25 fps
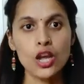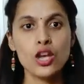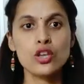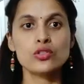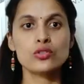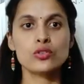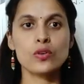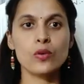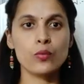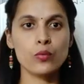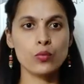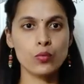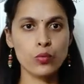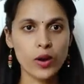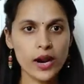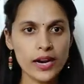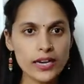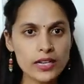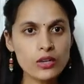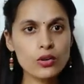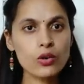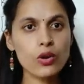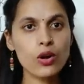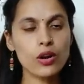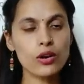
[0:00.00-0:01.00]
So
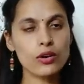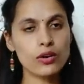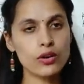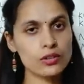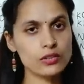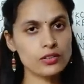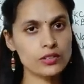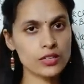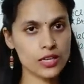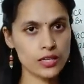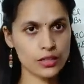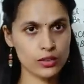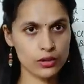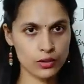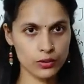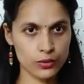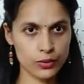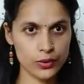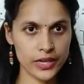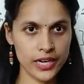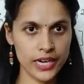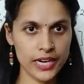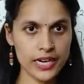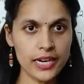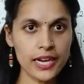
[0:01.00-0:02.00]
what Kohlrausch
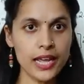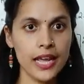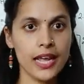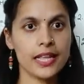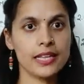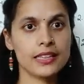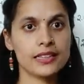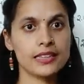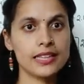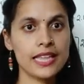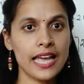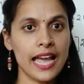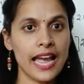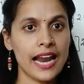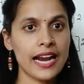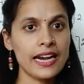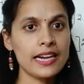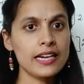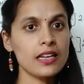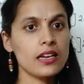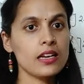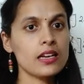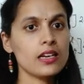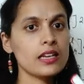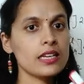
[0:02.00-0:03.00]
concluded,
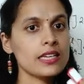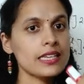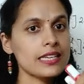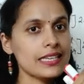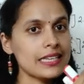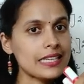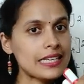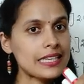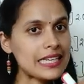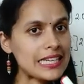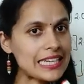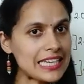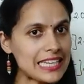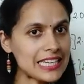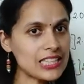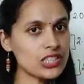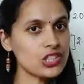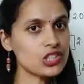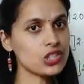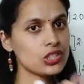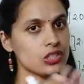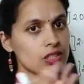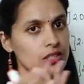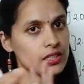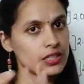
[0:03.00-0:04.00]
that
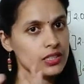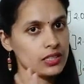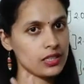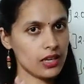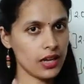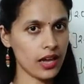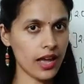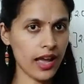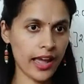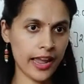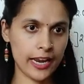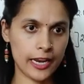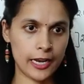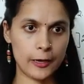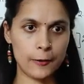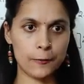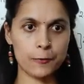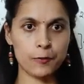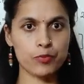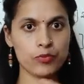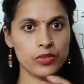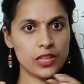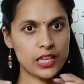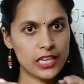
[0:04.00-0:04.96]
each ion